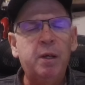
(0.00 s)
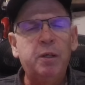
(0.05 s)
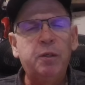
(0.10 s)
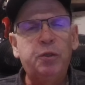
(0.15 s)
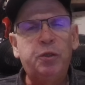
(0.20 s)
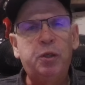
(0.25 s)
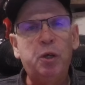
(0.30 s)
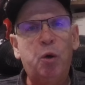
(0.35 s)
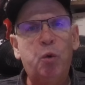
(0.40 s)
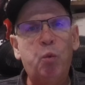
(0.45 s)

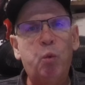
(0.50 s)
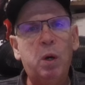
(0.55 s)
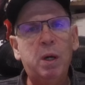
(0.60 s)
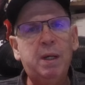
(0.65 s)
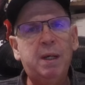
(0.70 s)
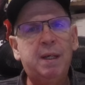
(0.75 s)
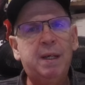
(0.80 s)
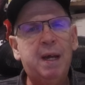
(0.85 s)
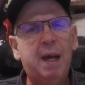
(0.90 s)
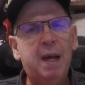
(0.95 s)
So,
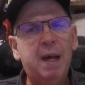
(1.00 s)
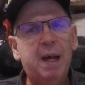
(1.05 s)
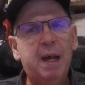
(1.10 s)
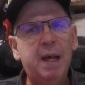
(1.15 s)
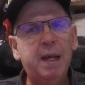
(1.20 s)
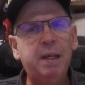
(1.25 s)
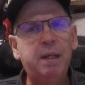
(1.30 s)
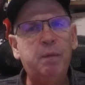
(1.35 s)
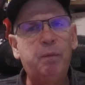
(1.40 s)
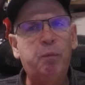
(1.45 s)
what
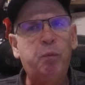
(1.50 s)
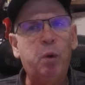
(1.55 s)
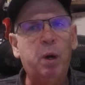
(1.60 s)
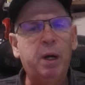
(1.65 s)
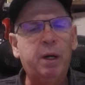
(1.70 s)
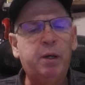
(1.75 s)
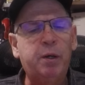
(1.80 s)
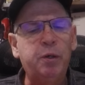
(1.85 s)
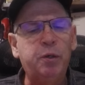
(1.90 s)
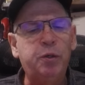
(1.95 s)
kind of
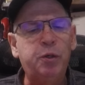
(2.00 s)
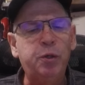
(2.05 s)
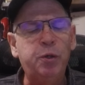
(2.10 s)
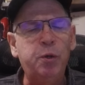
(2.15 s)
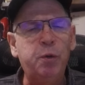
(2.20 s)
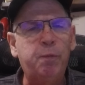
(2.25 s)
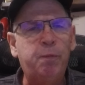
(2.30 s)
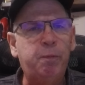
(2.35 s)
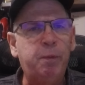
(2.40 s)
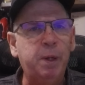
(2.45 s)
record do
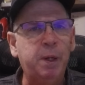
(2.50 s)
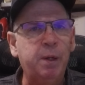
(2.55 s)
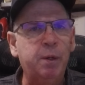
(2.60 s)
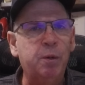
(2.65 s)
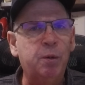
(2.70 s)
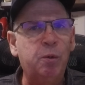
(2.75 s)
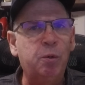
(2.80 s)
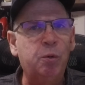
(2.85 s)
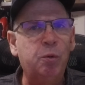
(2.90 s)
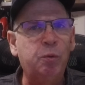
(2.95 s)
you
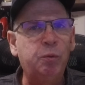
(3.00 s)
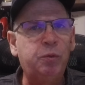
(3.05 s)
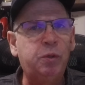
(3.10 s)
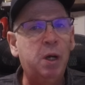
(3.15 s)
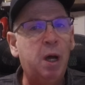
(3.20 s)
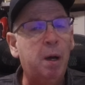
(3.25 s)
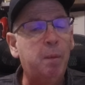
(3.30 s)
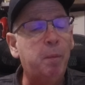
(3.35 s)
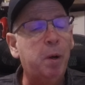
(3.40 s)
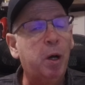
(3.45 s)
feel
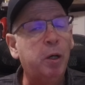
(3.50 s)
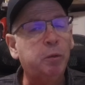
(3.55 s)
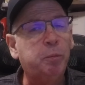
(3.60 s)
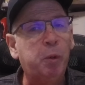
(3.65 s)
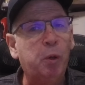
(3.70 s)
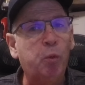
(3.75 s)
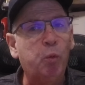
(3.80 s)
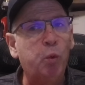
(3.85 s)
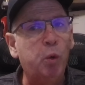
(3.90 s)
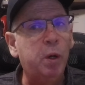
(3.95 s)
Tom
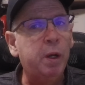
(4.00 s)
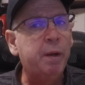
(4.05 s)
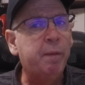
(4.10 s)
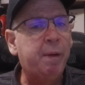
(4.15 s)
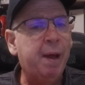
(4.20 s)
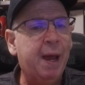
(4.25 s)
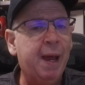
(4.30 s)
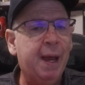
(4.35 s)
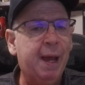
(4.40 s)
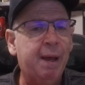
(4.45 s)
Osborne would
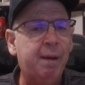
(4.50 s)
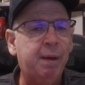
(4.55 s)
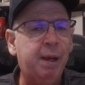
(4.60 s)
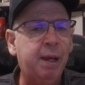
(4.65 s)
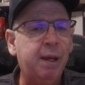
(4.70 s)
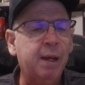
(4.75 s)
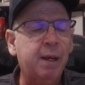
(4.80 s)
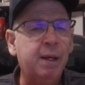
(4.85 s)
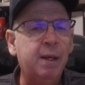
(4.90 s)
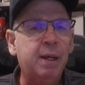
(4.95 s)
have had
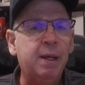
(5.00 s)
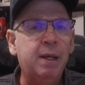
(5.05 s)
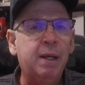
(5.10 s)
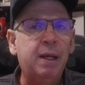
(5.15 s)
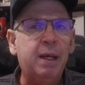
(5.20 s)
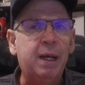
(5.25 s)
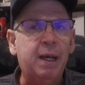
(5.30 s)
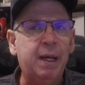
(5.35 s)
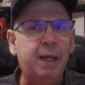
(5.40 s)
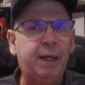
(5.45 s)

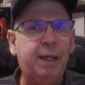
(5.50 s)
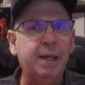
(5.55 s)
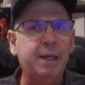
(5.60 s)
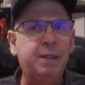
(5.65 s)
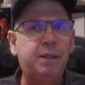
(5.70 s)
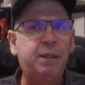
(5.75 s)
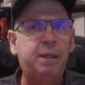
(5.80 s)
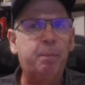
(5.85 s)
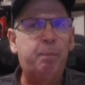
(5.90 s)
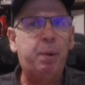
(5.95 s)

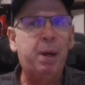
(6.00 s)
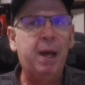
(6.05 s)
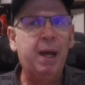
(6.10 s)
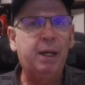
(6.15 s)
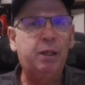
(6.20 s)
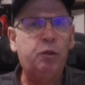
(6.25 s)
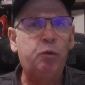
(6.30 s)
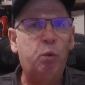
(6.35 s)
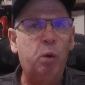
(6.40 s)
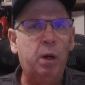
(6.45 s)
against the
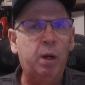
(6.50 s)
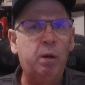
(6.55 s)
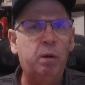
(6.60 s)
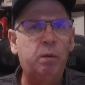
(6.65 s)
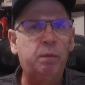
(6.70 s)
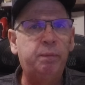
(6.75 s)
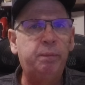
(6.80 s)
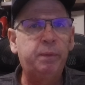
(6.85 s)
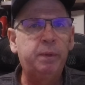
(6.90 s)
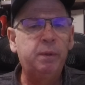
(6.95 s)
Pac
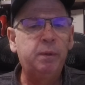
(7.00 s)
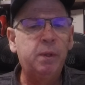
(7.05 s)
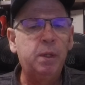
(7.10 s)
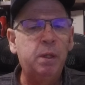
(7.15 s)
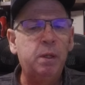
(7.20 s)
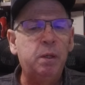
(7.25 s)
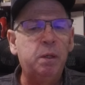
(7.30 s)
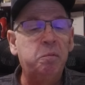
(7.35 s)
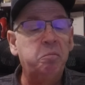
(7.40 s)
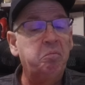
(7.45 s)
12?
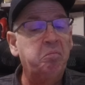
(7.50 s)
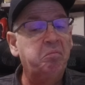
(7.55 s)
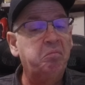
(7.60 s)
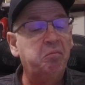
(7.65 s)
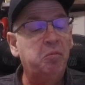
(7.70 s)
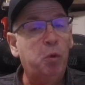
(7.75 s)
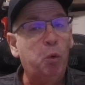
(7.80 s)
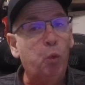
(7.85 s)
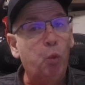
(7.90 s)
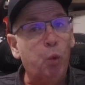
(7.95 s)

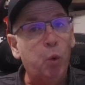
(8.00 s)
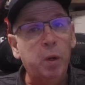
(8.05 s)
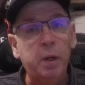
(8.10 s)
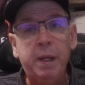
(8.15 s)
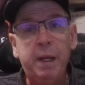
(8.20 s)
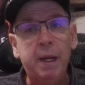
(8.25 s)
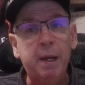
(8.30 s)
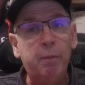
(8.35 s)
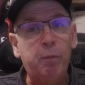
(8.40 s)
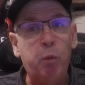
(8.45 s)
Would
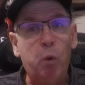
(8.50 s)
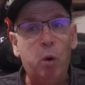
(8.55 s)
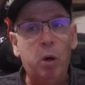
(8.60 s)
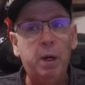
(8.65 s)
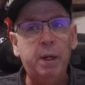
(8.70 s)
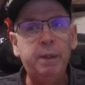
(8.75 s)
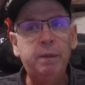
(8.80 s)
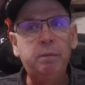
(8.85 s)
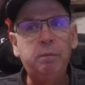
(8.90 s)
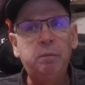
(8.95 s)
he have
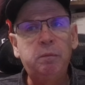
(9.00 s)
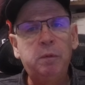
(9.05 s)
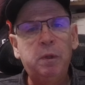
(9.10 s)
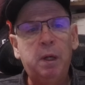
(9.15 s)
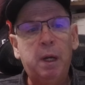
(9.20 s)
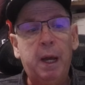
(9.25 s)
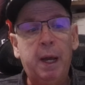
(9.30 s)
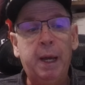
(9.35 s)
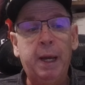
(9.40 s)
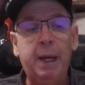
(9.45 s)
won?
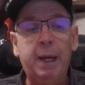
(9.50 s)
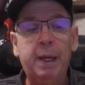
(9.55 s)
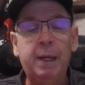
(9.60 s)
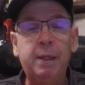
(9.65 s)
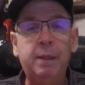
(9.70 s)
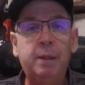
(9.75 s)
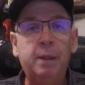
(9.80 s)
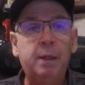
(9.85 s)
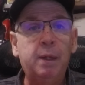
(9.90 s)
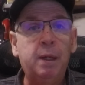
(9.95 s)

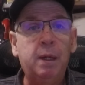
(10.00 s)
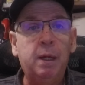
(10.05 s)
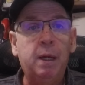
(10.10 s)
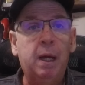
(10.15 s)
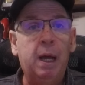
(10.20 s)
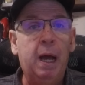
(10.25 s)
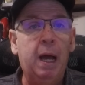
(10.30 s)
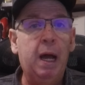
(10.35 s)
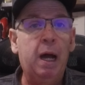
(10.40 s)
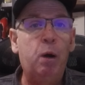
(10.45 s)
And
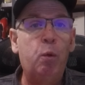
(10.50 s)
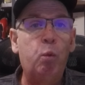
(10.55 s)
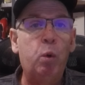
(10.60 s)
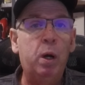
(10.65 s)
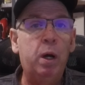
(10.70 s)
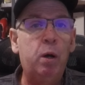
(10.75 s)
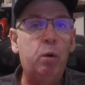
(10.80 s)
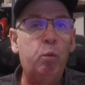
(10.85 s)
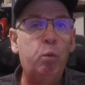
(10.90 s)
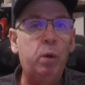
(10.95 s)
how
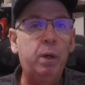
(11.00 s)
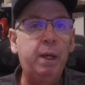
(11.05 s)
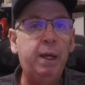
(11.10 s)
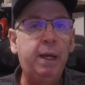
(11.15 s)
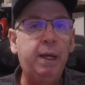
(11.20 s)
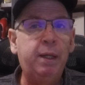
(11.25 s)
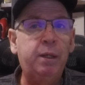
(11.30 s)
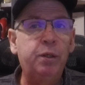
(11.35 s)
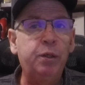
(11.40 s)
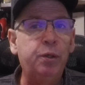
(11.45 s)
well would
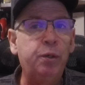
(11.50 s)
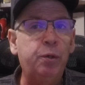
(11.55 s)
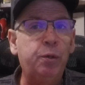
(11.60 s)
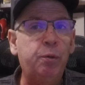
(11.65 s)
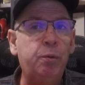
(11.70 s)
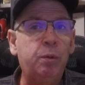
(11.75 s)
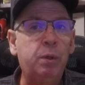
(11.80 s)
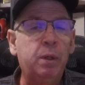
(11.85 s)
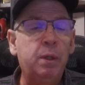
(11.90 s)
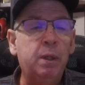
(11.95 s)
he
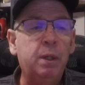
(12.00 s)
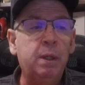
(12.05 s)
do